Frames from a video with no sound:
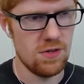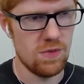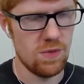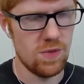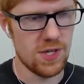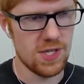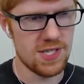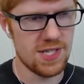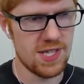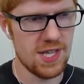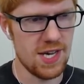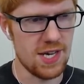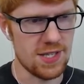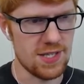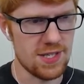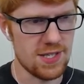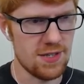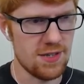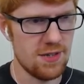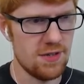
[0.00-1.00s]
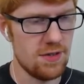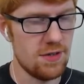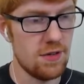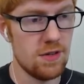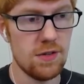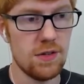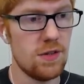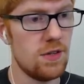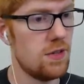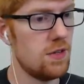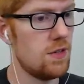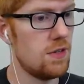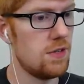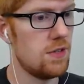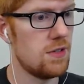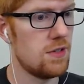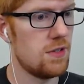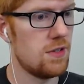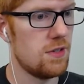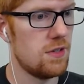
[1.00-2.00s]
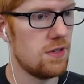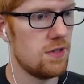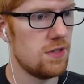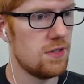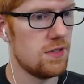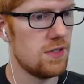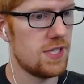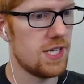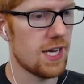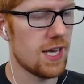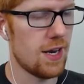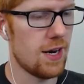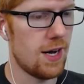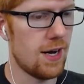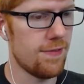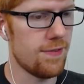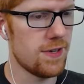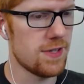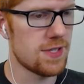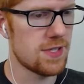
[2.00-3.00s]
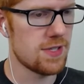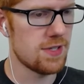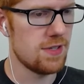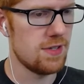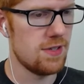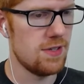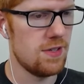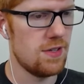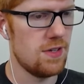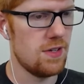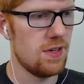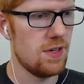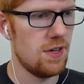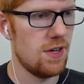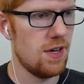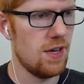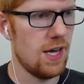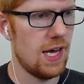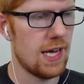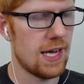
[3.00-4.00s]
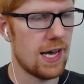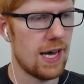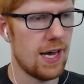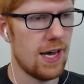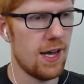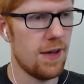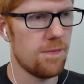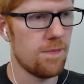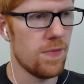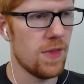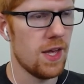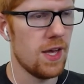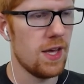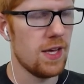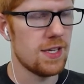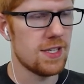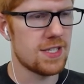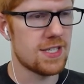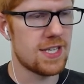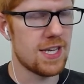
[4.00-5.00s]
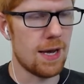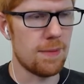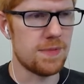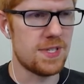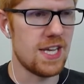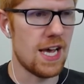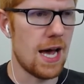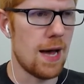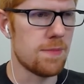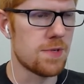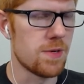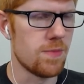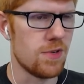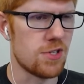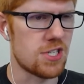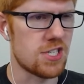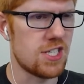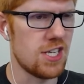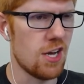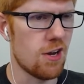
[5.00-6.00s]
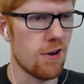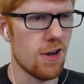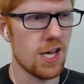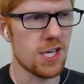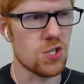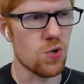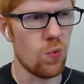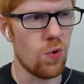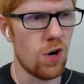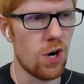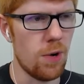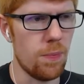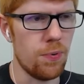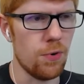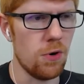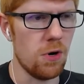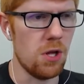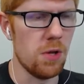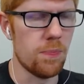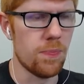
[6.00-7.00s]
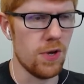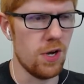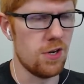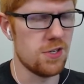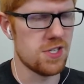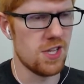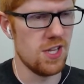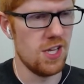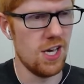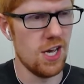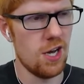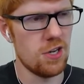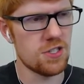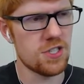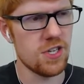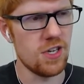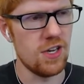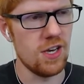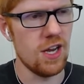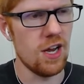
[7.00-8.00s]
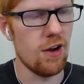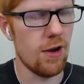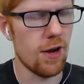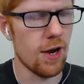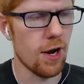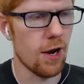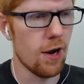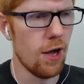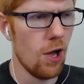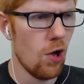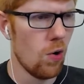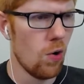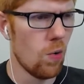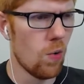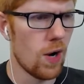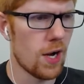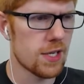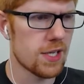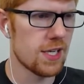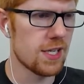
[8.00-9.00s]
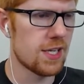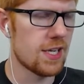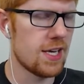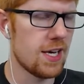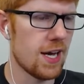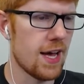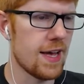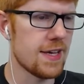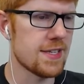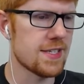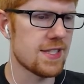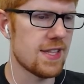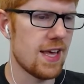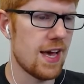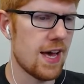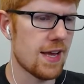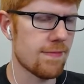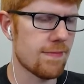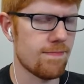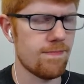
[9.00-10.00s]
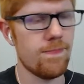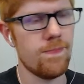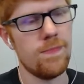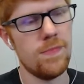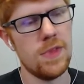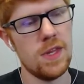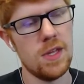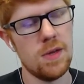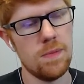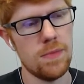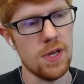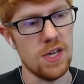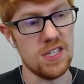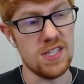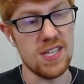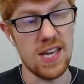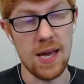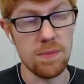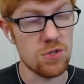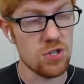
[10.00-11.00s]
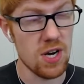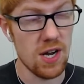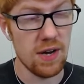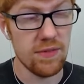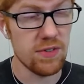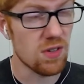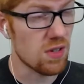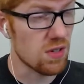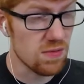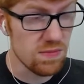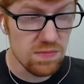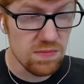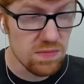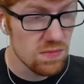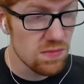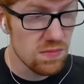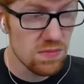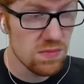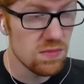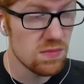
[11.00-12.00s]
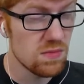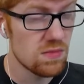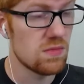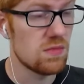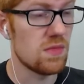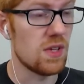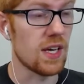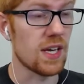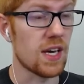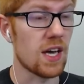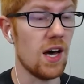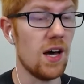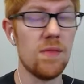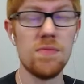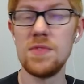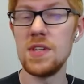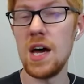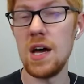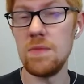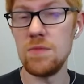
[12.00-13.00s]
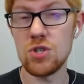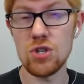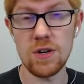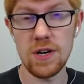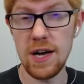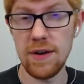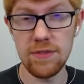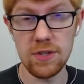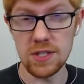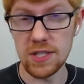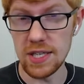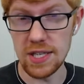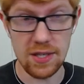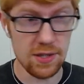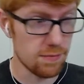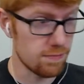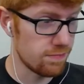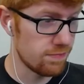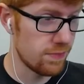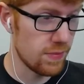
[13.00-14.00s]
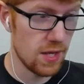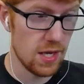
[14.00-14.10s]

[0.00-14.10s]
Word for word: What is this? Ticket office? Hi, guy. Sometimes a mysterious whirlpool appears in the ocean near here. What could cause that? Time travel. Like a time traveling...